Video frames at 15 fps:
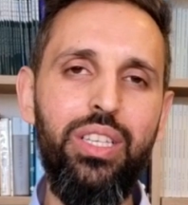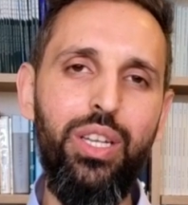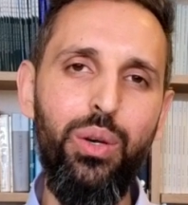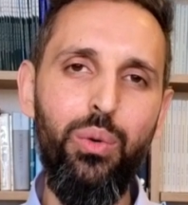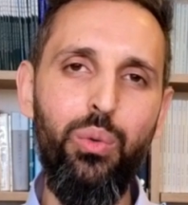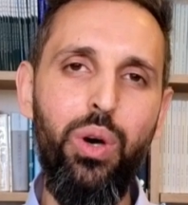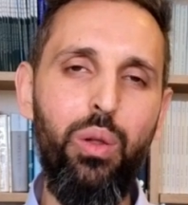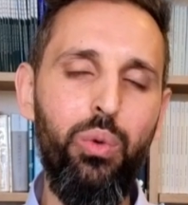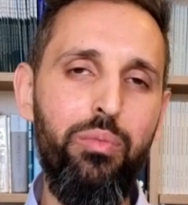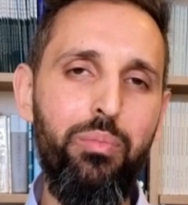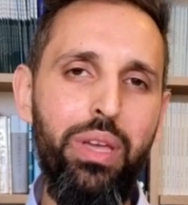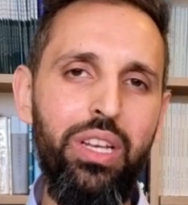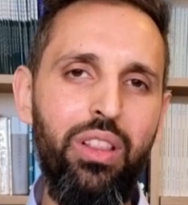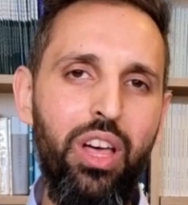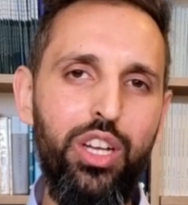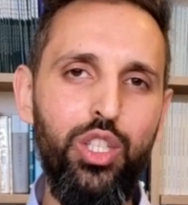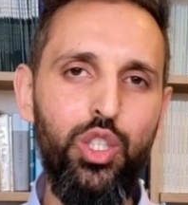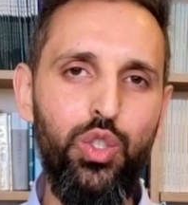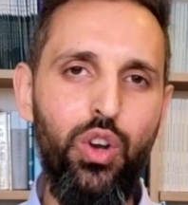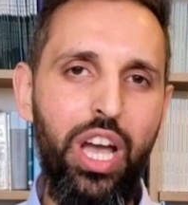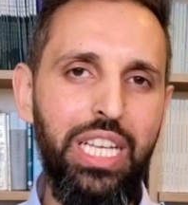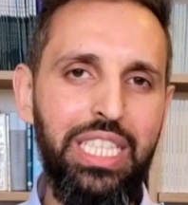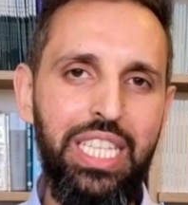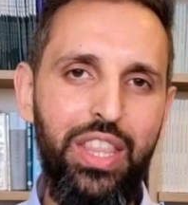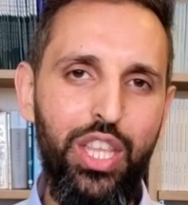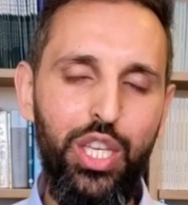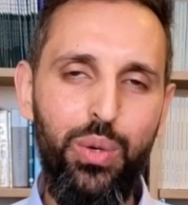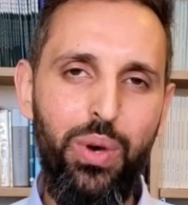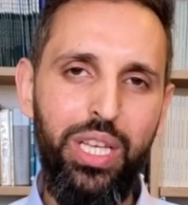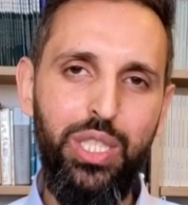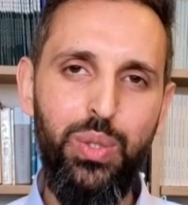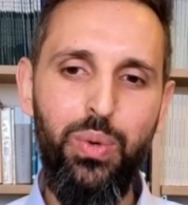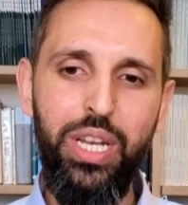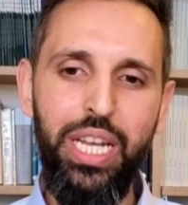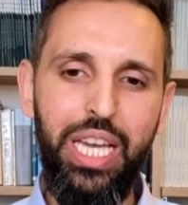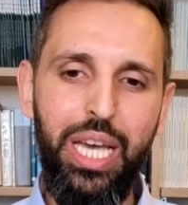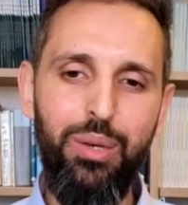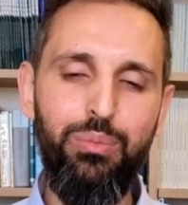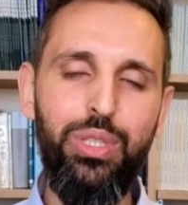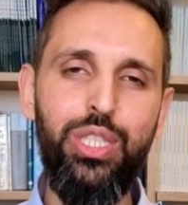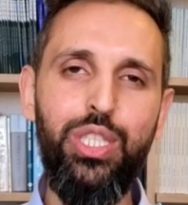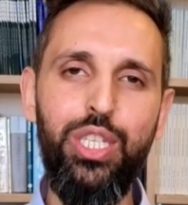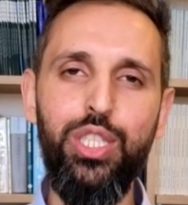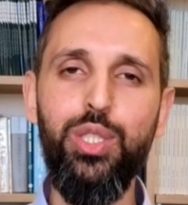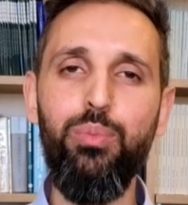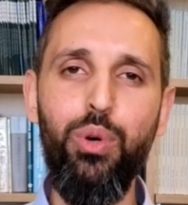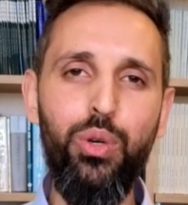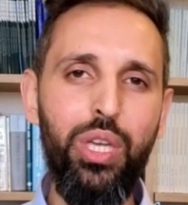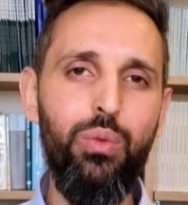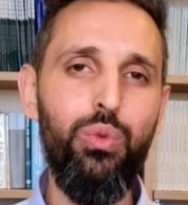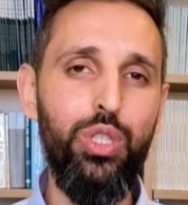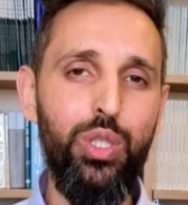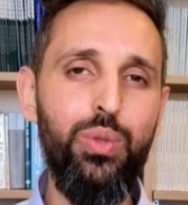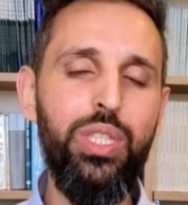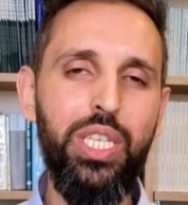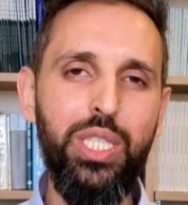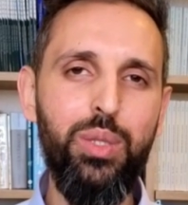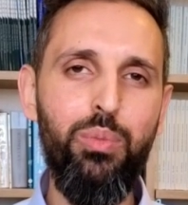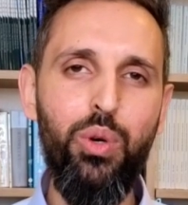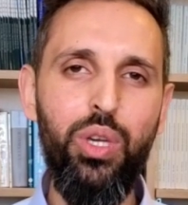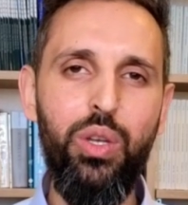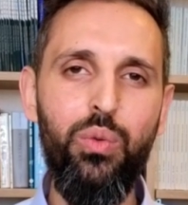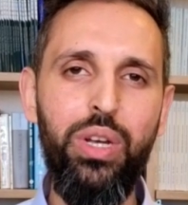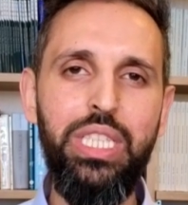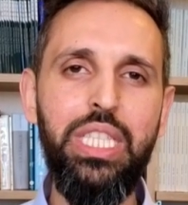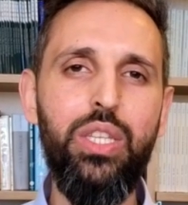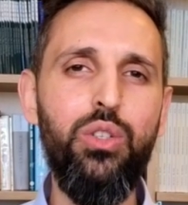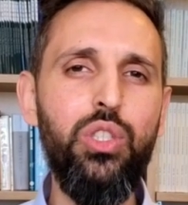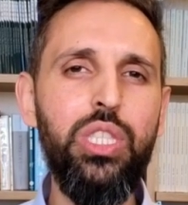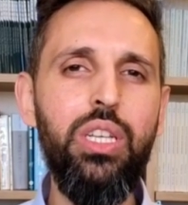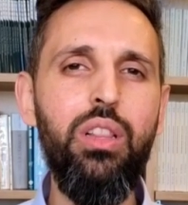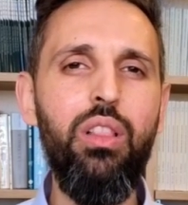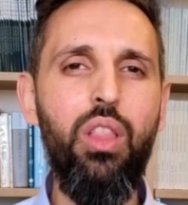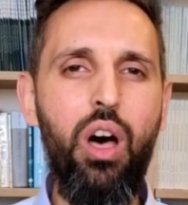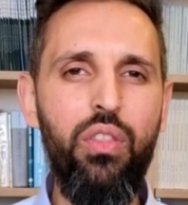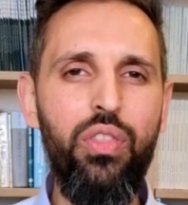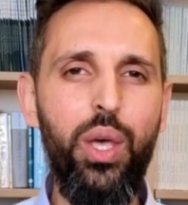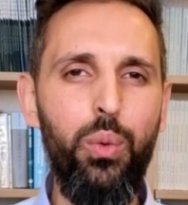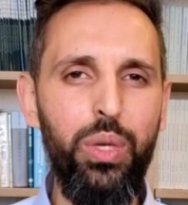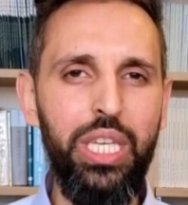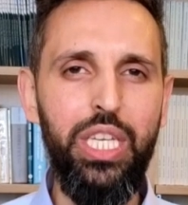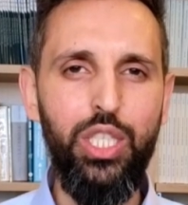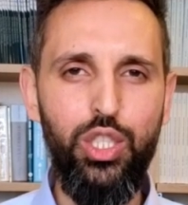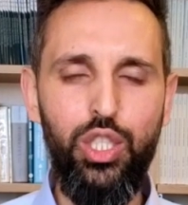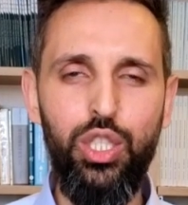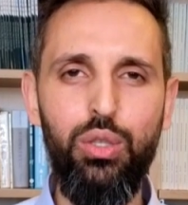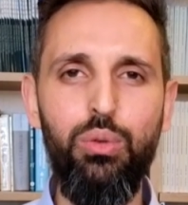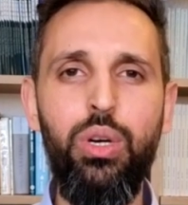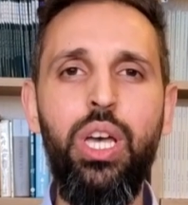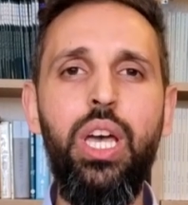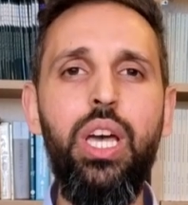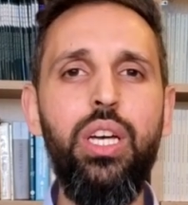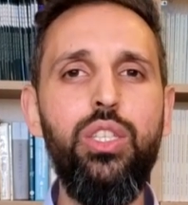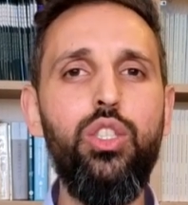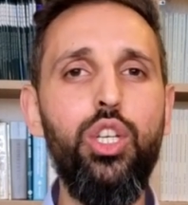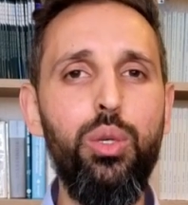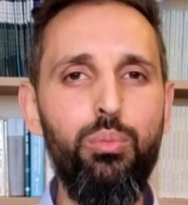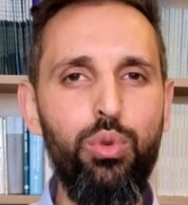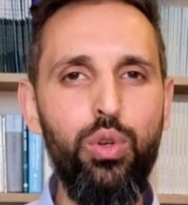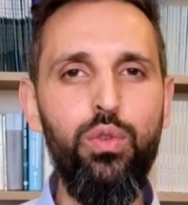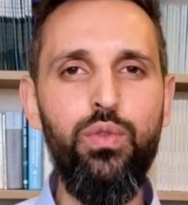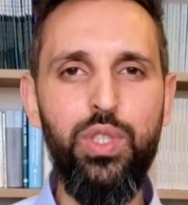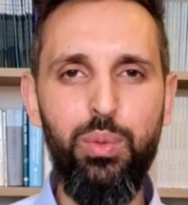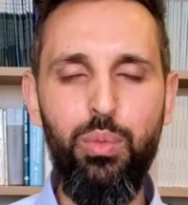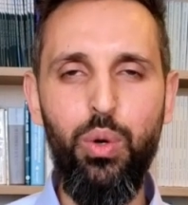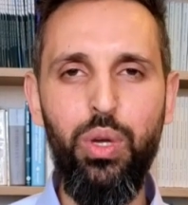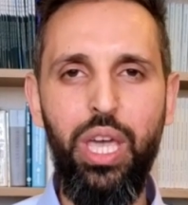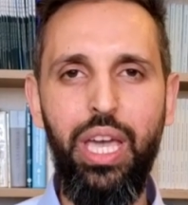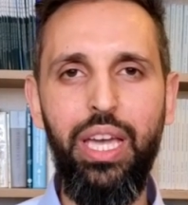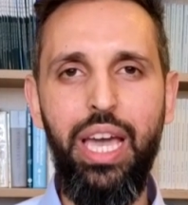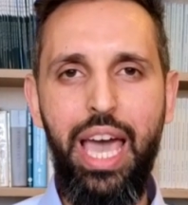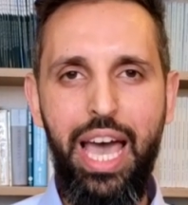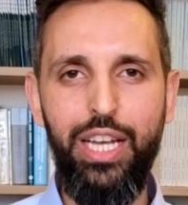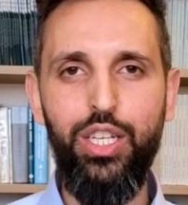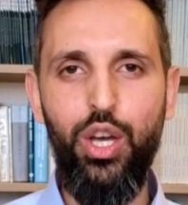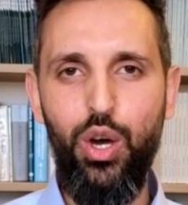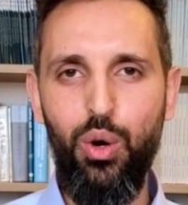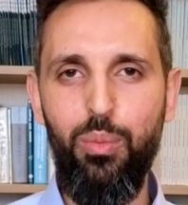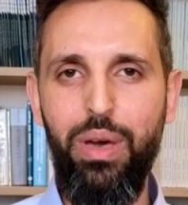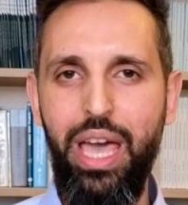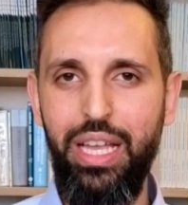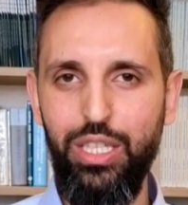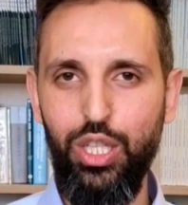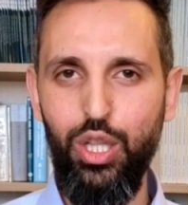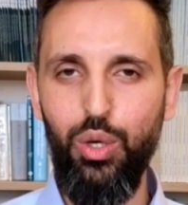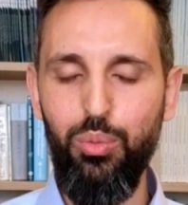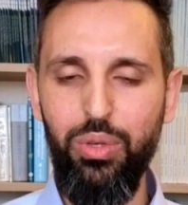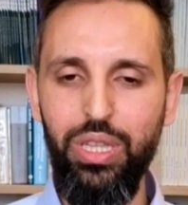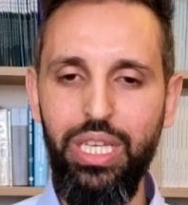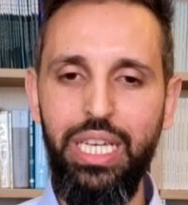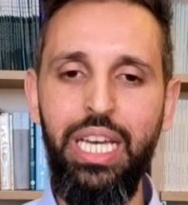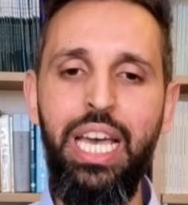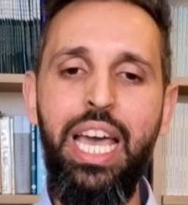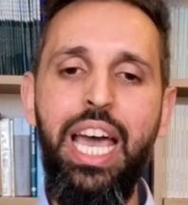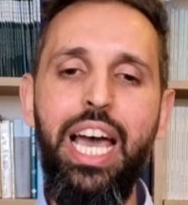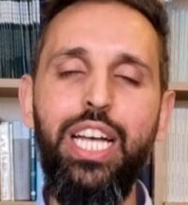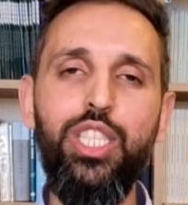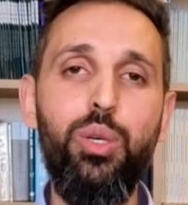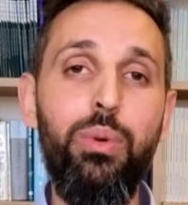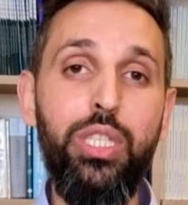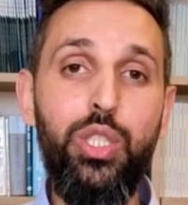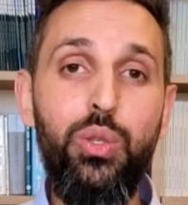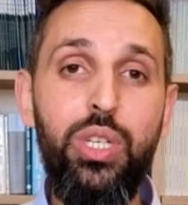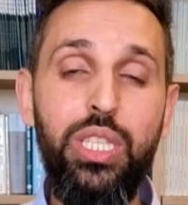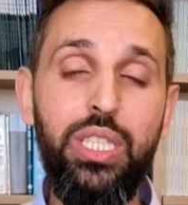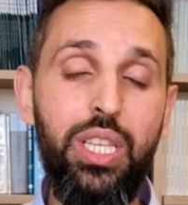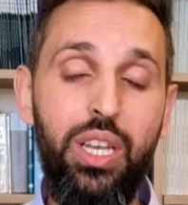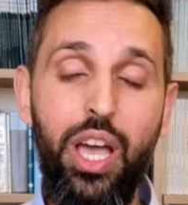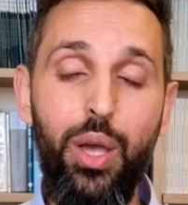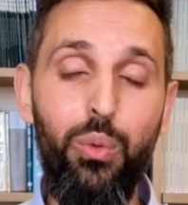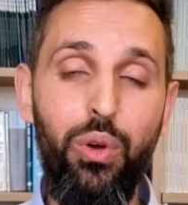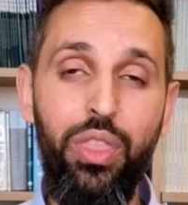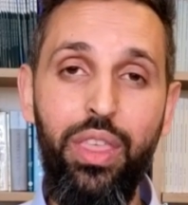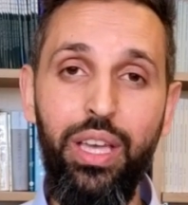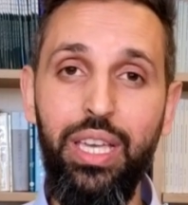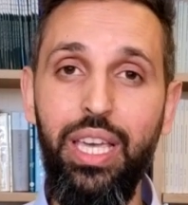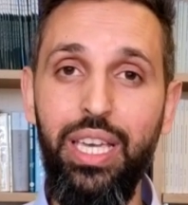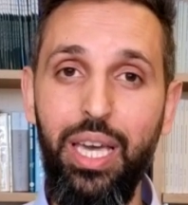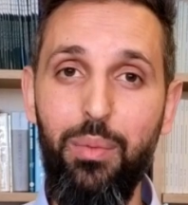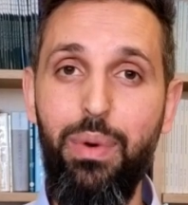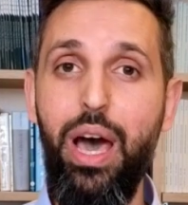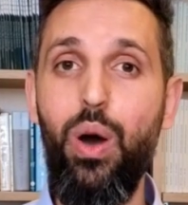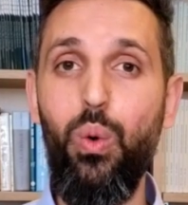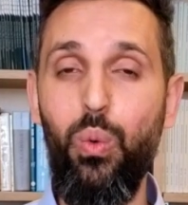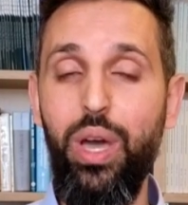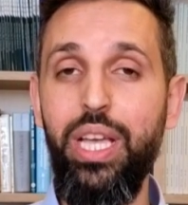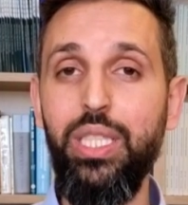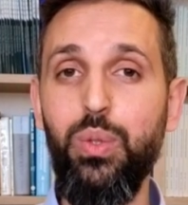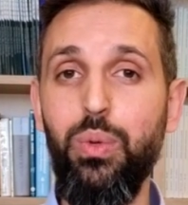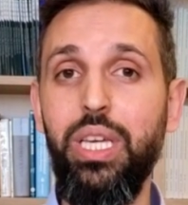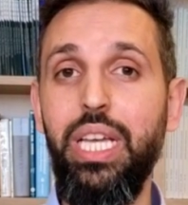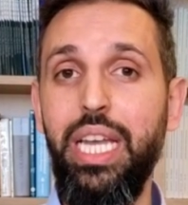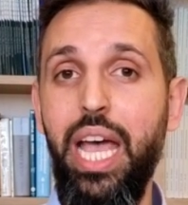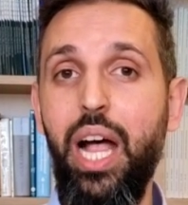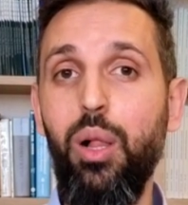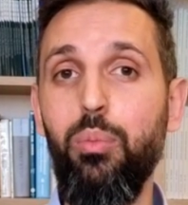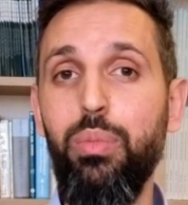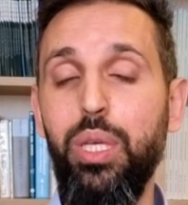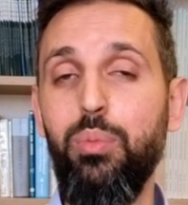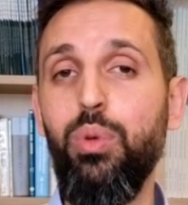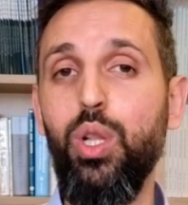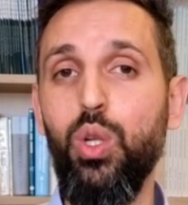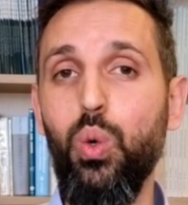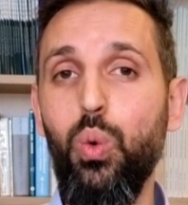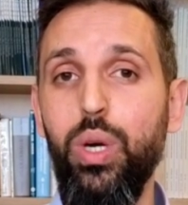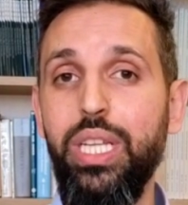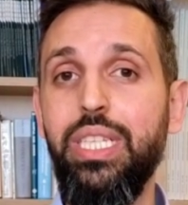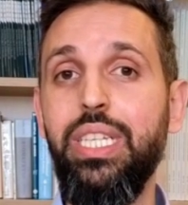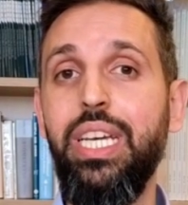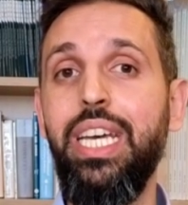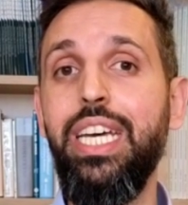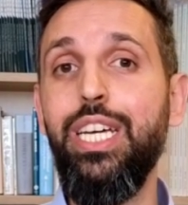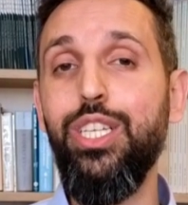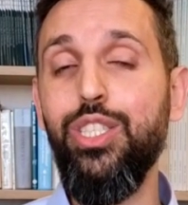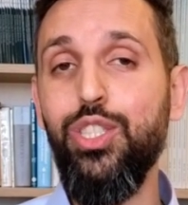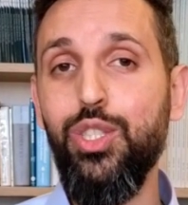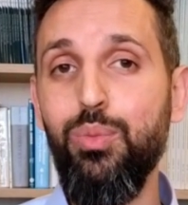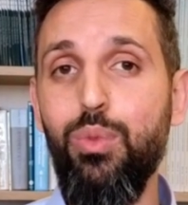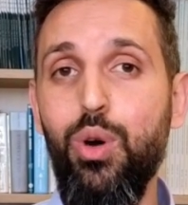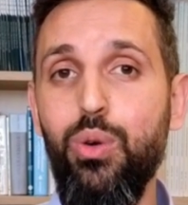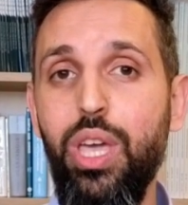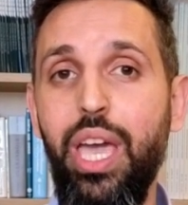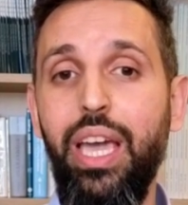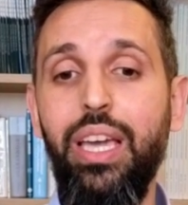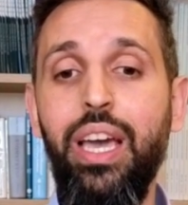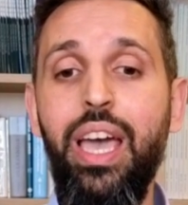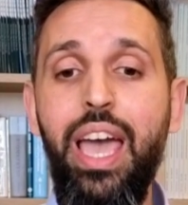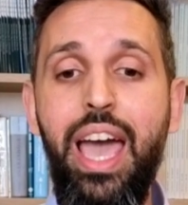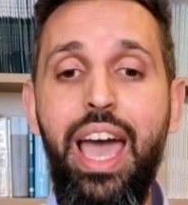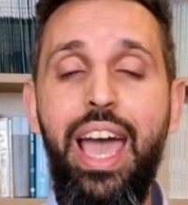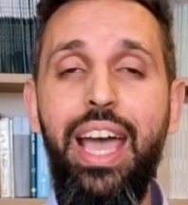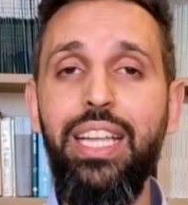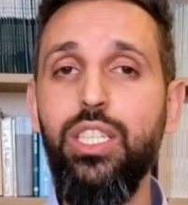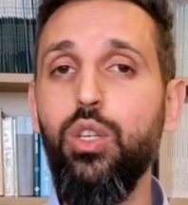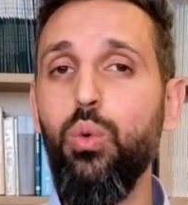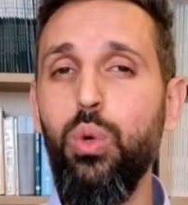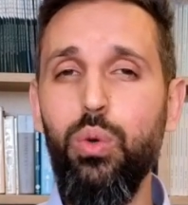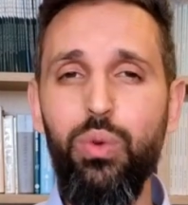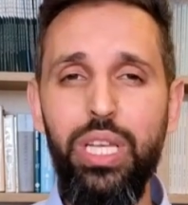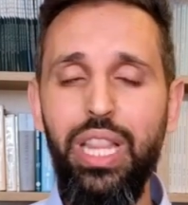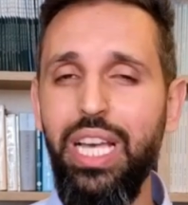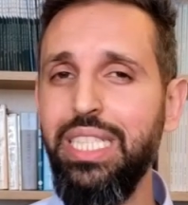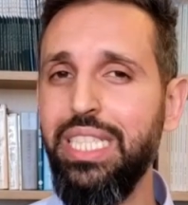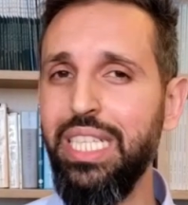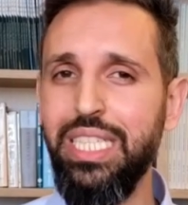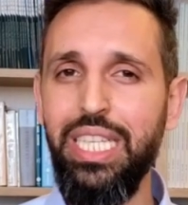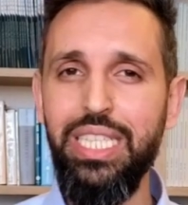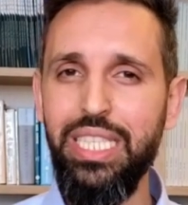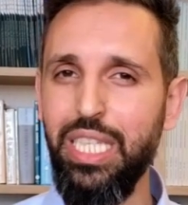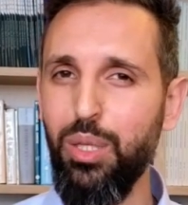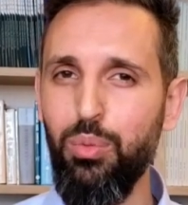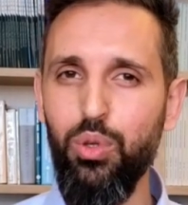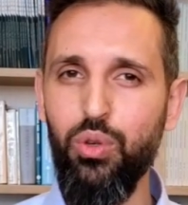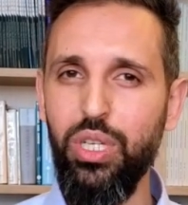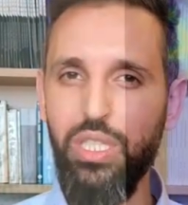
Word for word: know, while we've made a lot of strides in the U.S. when it comes to smoke reducing smoking rates, there's still a lot that we can do to improve smoking at home and globally. And so my students and I were thinking about ways we can help people quit smoking. And we realize it's a slippery